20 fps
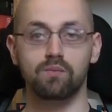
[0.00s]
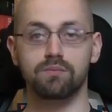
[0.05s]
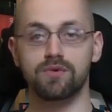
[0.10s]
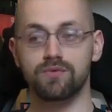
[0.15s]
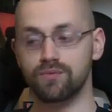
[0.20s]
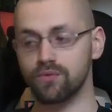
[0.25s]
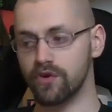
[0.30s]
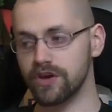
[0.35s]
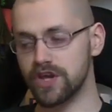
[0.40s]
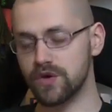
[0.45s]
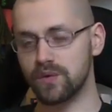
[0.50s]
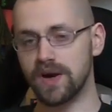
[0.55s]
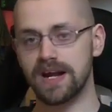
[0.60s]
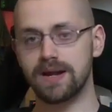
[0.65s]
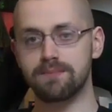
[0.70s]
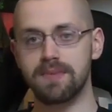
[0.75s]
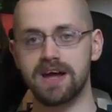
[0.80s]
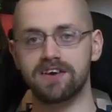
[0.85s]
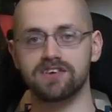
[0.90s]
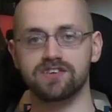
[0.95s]
Before you run
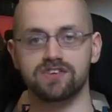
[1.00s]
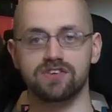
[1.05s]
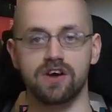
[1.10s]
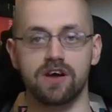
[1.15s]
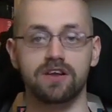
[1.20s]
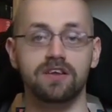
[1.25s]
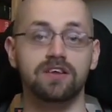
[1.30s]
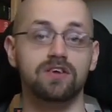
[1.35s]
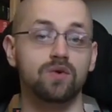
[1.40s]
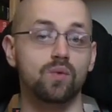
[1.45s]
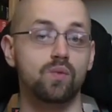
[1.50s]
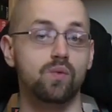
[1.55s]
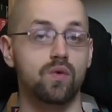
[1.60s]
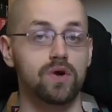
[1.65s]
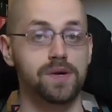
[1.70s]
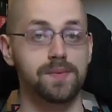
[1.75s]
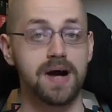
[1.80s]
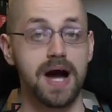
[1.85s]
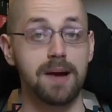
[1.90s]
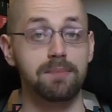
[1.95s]
a marathon, you
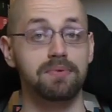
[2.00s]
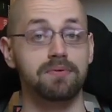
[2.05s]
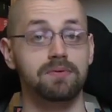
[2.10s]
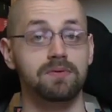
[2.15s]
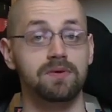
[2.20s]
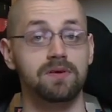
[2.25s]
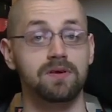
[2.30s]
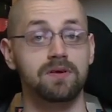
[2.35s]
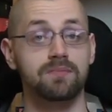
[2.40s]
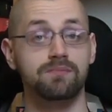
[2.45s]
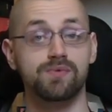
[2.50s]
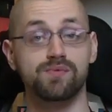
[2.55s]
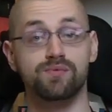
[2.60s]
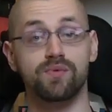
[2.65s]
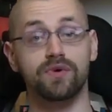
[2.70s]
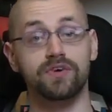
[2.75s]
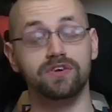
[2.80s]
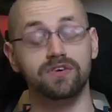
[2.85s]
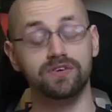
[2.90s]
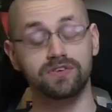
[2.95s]
warm up.
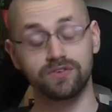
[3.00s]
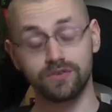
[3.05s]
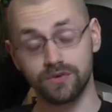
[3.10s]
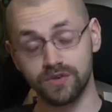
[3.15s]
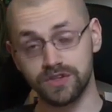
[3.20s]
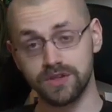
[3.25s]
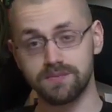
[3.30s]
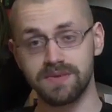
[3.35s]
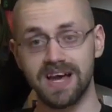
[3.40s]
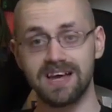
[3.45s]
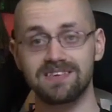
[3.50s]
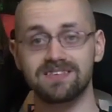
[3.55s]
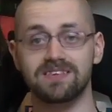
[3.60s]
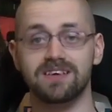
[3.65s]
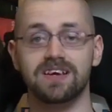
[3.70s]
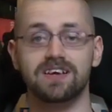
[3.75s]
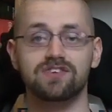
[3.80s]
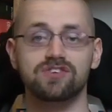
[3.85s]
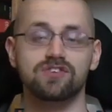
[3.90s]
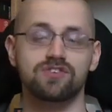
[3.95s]
Before you do
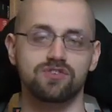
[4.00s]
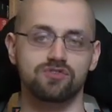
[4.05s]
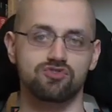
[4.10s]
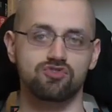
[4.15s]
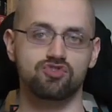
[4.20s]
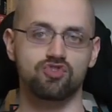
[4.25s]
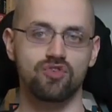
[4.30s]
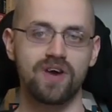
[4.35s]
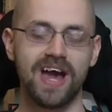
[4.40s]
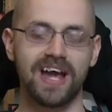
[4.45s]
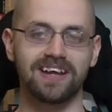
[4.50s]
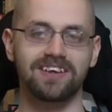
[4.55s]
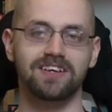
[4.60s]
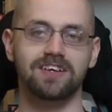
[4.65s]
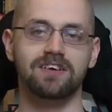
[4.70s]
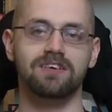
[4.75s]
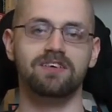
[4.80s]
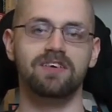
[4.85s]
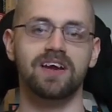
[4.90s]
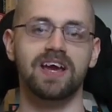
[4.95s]
gymnastics, you
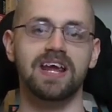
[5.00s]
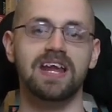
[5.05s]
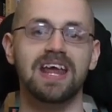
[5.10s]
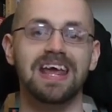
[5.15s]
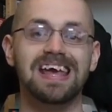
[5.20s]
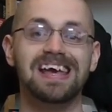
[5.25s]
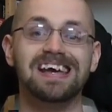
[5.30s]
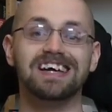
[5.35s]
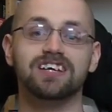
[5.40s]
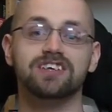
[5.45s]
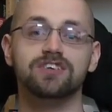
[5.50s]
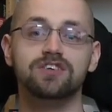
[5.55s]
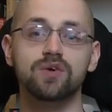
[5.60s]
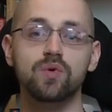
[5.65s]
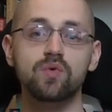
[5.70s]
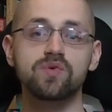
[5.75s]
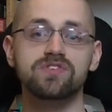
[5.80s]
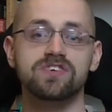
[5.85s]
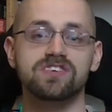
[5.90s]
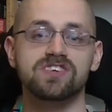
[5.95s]
stretch, right?
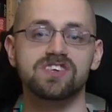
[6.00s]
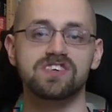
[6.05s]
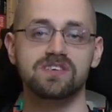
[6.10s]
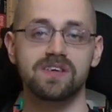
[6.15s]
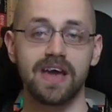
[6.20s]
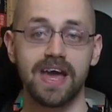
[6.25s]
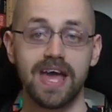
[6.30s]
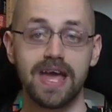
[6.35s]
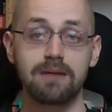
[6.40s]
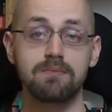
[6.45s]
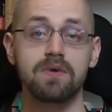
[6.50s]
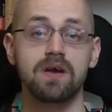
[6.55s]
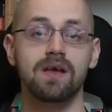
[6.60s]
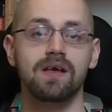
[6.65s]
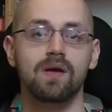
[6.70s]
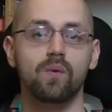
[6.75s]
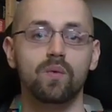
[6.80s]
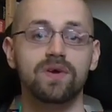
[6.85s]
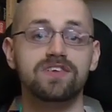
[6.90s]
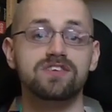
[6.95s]
Do the same
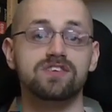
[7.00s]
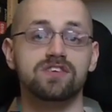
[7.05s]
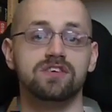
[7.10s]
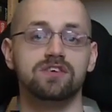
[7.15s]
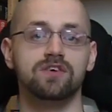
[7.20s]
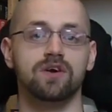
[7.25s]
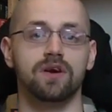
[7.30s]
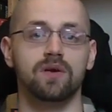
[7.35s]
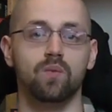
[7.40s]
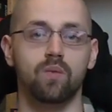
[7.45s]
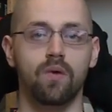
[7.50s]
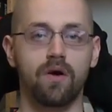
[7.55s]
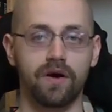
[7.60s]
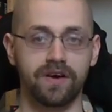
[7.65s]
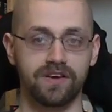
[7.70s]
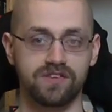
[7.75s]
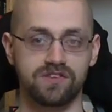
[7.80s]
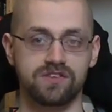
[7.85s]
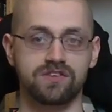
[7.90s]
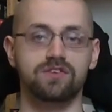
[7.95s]
with your
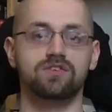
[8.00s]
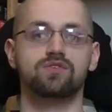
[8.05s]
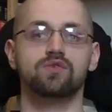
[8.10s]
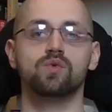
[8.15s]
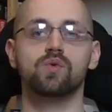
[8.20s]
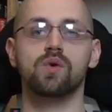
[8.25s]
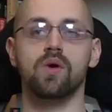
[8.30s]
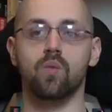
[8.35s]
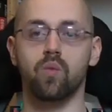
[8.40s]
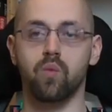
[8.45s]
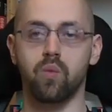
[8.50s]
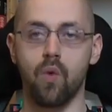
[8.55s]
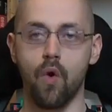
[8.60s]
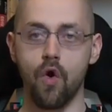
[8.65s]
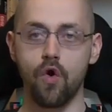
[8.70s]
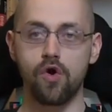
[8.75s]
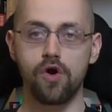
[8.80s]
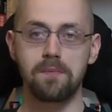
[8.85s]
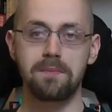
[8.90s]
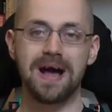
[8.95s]
voice. Do
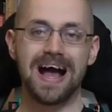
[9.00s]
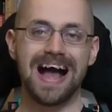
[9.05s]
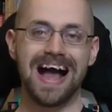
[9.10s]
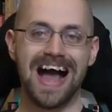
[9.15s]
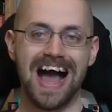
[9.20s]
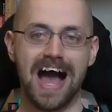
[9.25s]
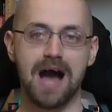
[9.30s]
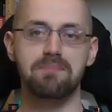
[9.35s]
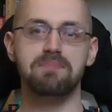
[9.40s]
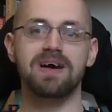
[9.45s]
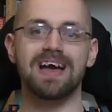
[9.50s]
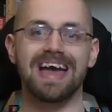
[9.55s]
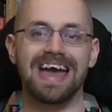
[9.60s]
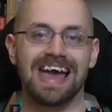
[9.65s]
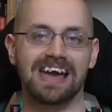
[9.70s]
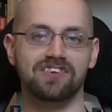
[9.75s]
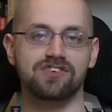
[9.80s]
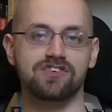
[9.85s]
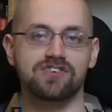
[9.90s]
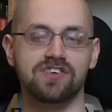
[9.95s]
warm up
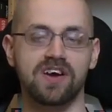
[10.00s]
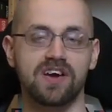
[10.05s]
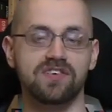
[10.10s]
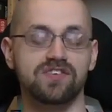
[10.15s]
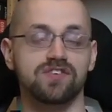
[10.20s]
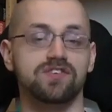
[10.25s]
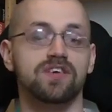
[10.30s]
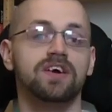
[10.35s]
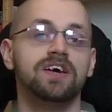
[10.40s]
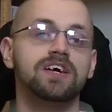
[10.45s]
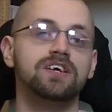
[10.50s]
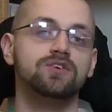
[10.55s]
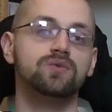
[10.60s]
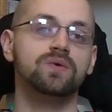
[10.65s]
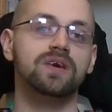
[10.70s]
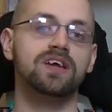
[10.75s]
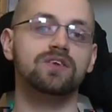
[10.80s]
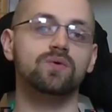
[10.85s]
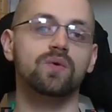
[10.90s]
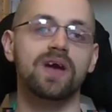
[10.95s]
exercises.
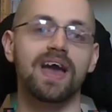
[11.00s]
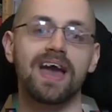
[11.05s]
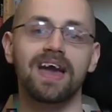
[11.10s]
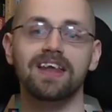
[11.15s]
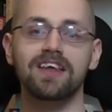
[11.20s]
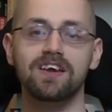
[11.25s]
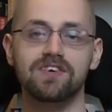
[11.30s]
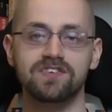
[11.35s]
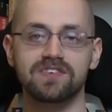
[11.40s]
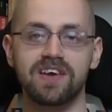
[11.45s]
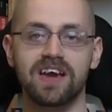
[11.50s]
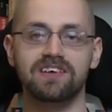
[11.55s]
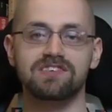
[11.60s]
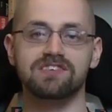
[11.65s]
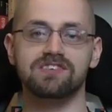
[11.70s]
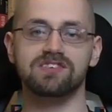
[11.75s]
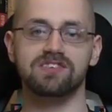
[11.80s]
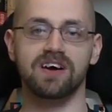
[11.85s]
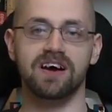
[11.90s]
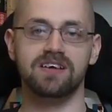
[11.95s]
You can do any of the
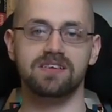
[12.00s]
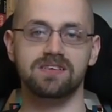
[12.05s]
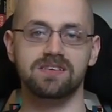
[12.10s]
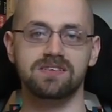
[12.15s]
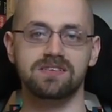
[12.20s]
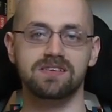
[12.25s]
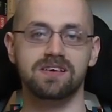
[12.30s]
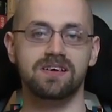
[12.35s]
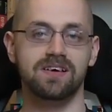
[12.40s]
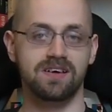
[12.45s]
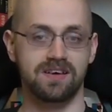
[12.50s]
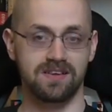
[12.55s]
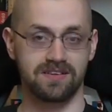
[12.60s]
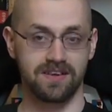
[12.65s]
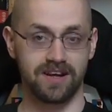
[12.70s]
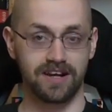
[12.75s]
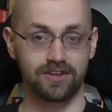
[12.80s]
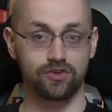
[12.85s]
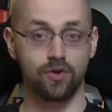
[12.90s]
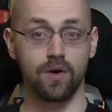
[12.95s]
exercises
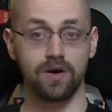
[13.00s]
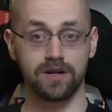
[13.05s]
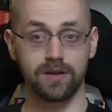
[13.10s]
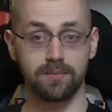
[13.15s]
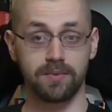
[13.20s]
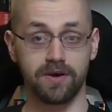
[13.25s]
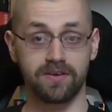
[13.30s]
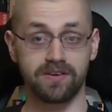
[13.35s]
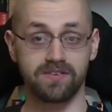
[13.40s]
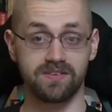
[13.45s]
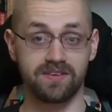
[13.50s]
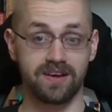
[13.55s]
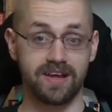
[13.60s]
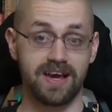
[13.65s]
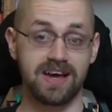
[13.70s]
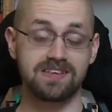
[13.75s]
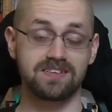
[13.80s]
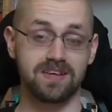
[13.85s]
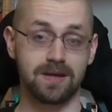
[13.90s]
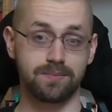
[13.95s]
that I talked about in the
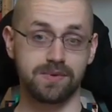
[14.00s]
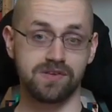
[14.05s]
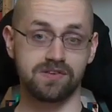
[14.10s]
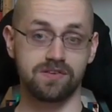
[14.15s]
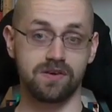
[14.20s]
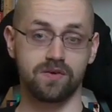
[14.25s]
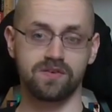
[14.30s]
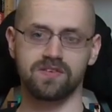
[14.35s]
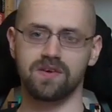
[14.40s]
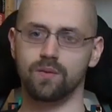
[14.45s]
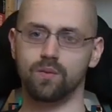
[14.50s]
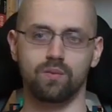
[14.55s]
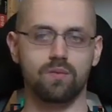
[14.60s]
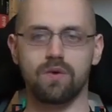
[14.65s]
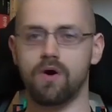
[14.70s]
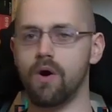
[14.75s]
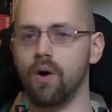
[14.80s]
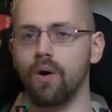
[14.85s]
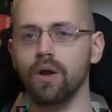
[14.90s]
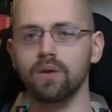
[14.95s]
last episode. They
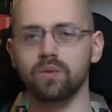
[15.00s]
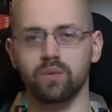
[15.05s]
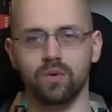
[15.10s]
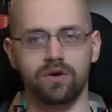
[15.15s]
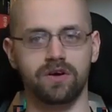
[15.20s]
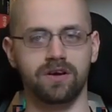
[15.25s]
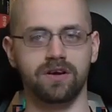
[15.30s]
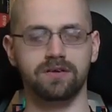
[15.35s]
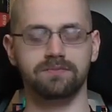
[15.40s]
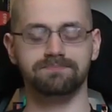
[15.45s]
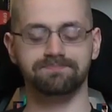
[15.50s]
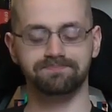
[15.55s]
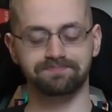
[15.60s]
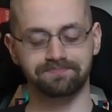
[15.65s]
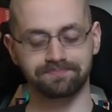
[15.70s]
all work.